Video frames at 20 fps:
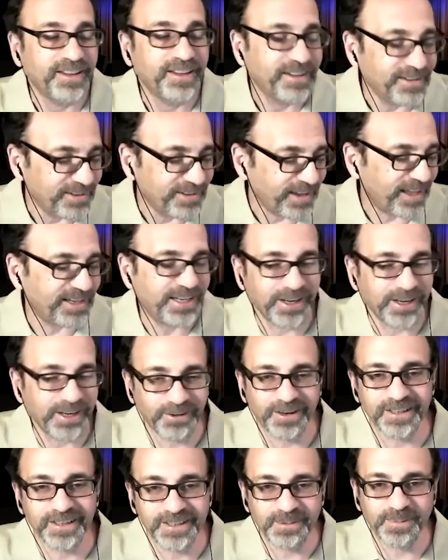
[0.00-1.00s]

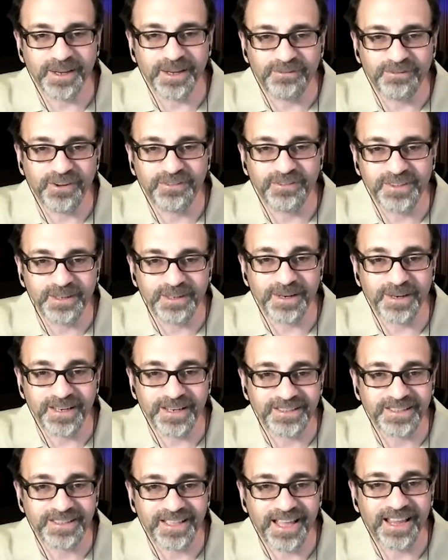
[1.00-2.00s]
adhering to being 15
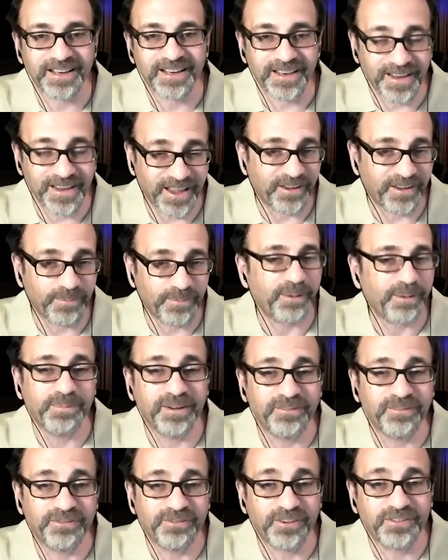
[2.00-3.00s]
minutes late. Uh, I
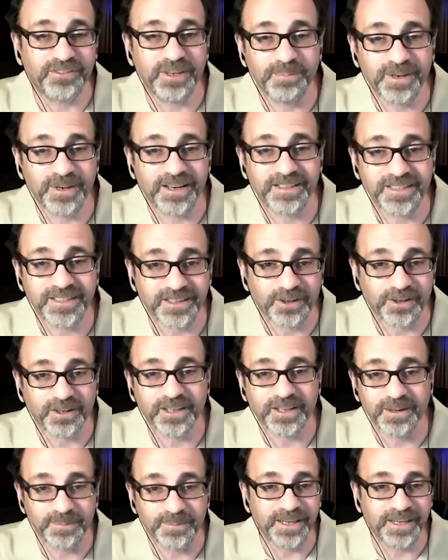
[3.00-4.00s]
being 15 minutes
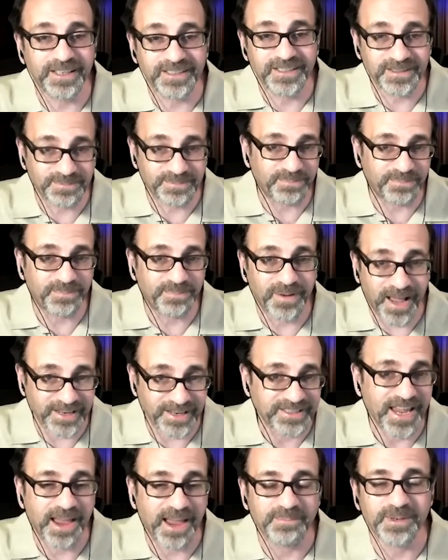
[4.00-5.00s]
early means
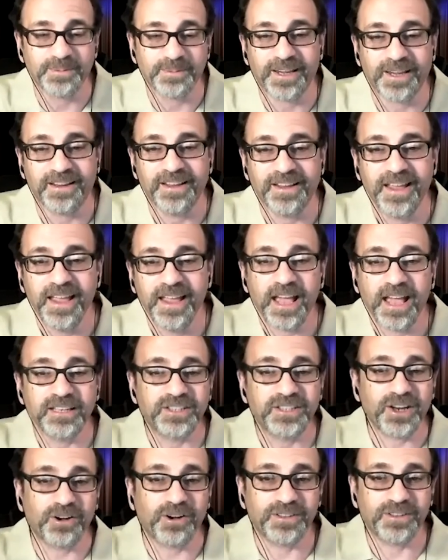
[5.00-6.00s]
on time to me.
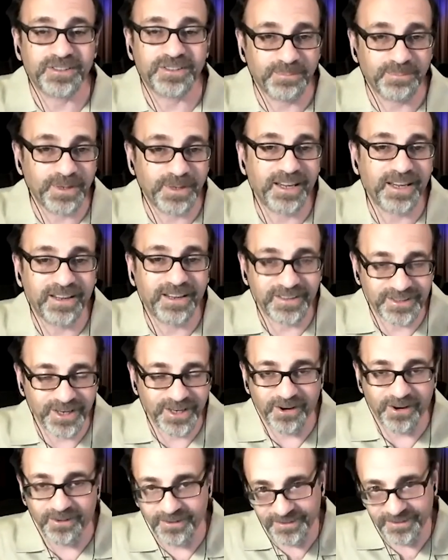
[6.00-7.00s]
And so yeah. to me,
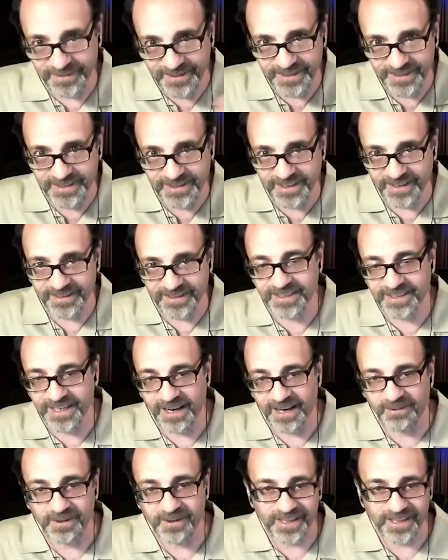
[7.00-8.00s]
so just to
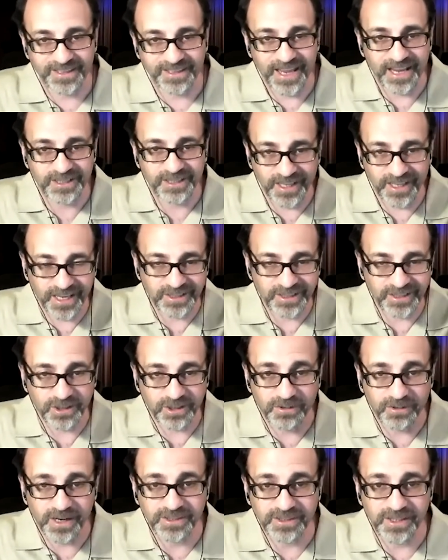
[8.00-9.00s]
segue that to actually answer
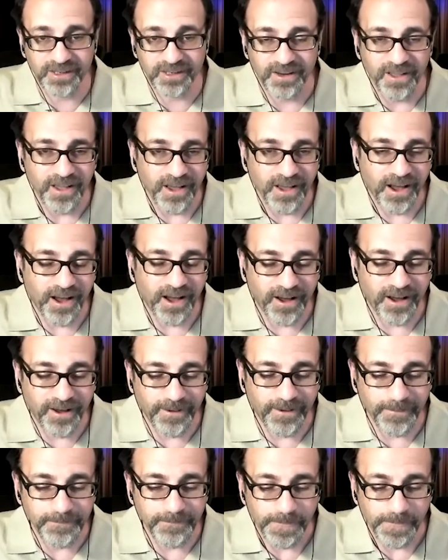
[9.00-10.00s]
your question,
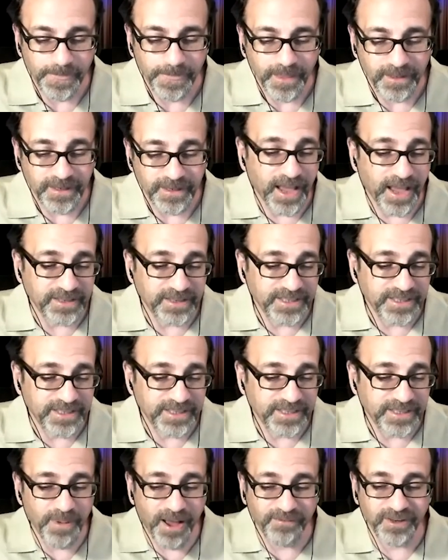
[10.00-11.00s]
uh, yeah,
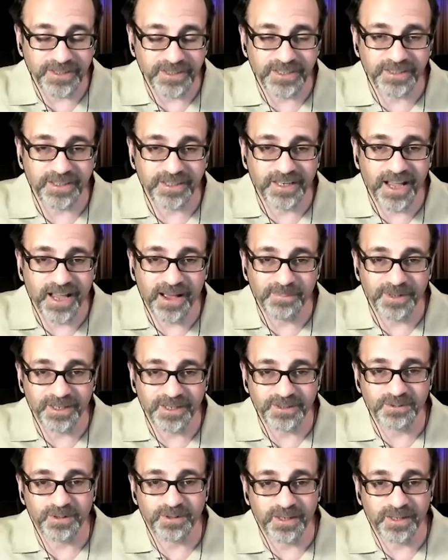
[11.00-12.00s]
time obviously in comedy
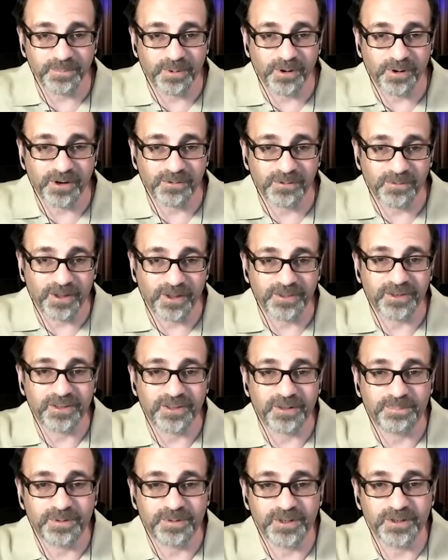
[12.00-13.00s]
is really important, whether you're
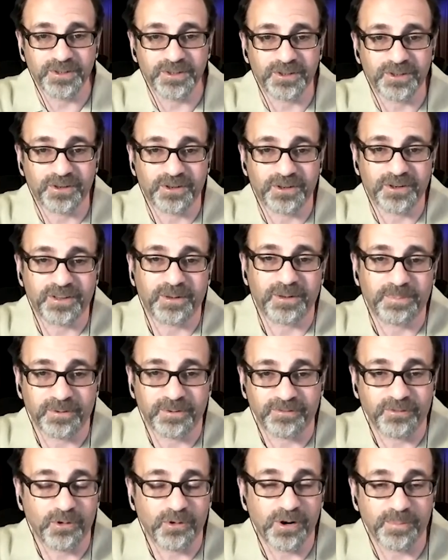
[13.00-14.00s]
the producer or the
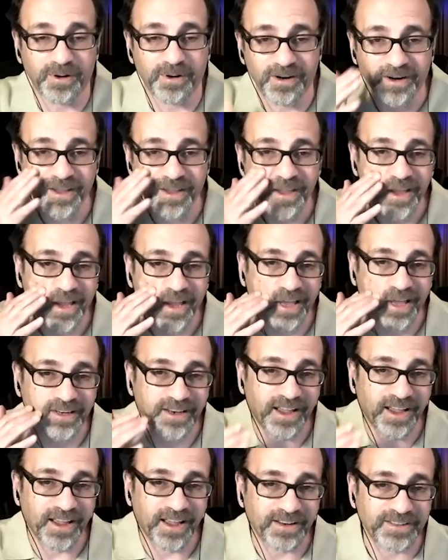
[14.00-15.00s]
performer.
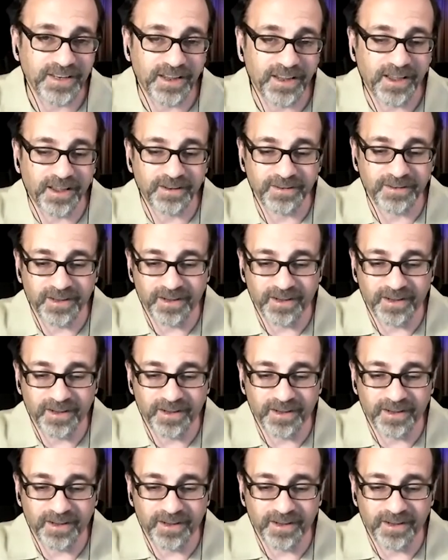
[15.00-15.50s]
And uh, uh